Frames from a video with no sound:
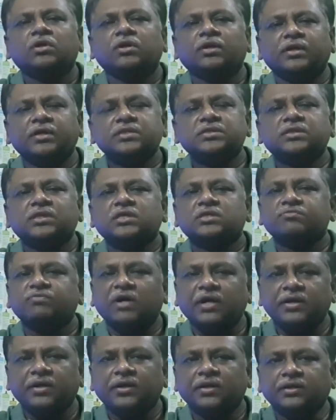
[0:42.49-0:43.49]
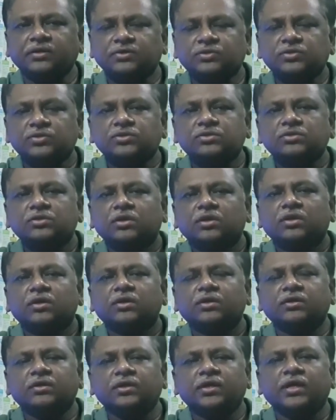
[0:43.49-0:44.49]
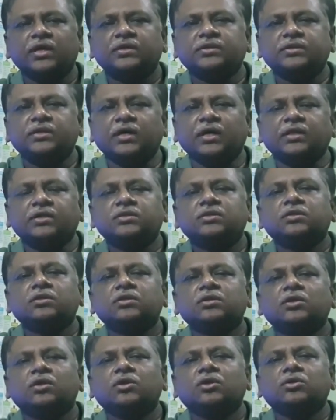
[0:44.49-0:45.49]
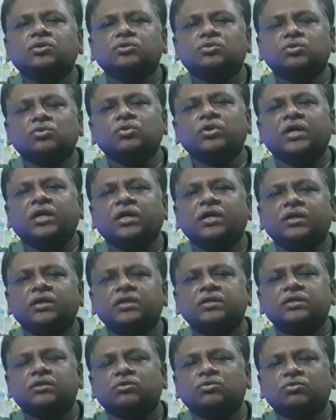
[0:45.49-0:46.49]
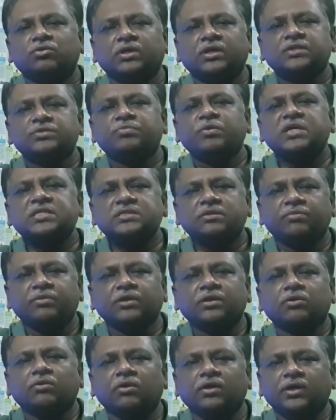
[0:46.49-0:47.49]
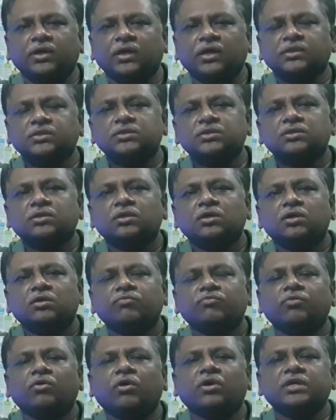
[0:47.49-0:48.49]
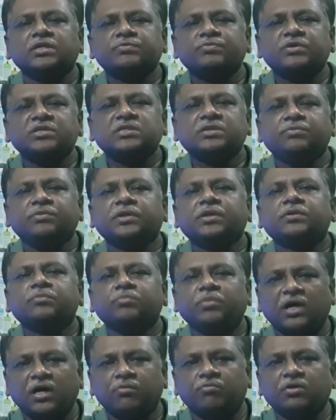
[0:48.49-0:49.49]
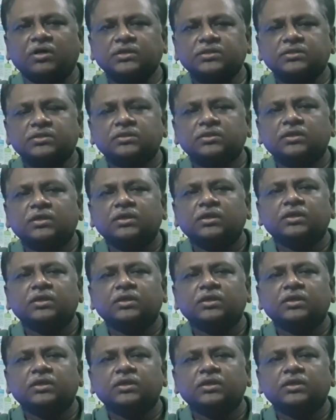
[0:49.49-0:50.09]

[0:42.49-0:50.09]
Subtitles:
research findings directed to a specific audience for a specific purpose.